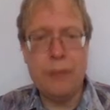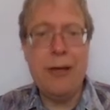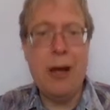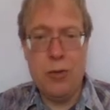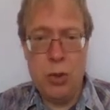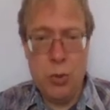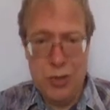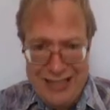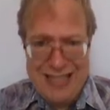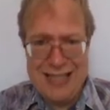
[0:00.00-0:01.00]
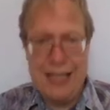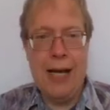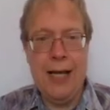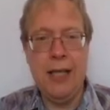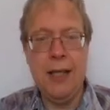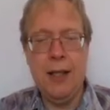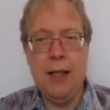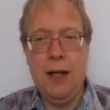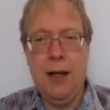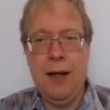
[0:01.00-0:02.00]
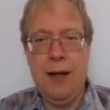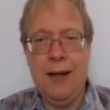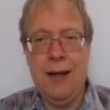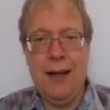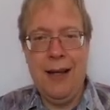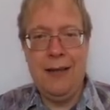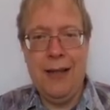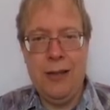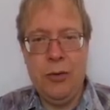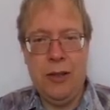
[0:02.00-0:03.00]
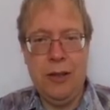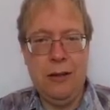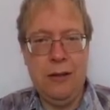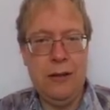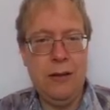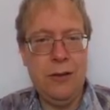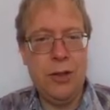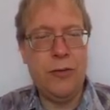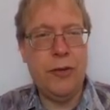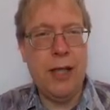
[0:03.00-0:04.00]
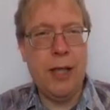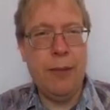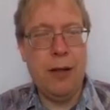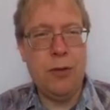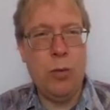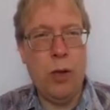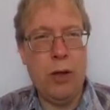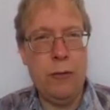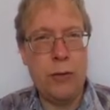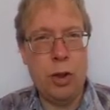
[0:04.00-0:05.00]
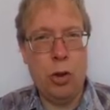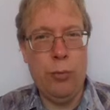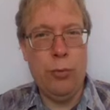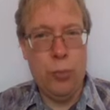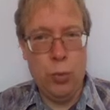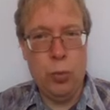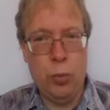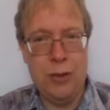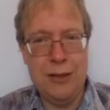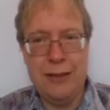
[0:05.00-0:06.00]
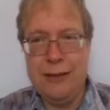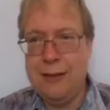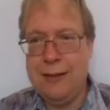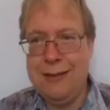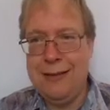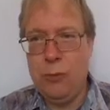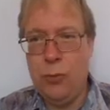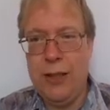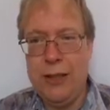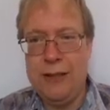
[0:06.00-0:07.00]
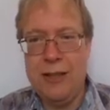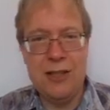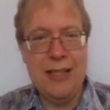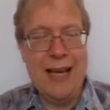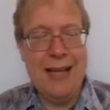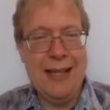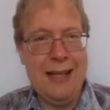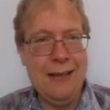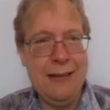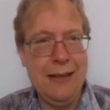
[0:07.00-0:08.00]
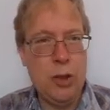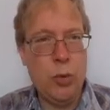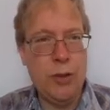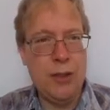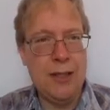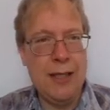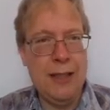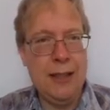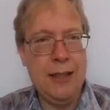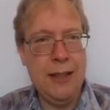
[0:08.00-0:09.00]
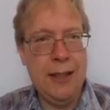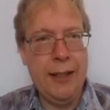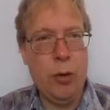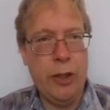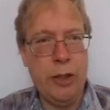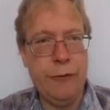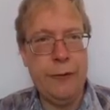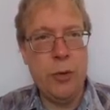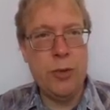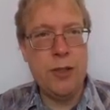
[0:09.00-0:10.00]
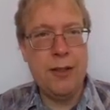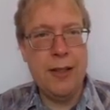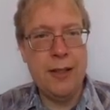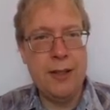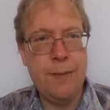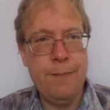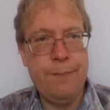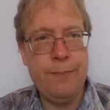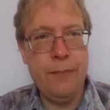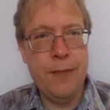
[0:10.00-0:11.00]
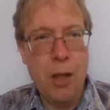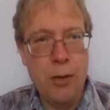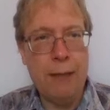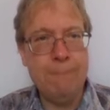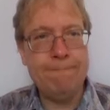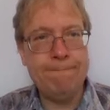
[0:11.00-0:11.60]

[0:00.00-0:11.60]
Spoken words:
of how to use this guy, and then you can just forget about the 1 over slope rule, because that really doesn't add anything to understanding. It only confuses things. Okay,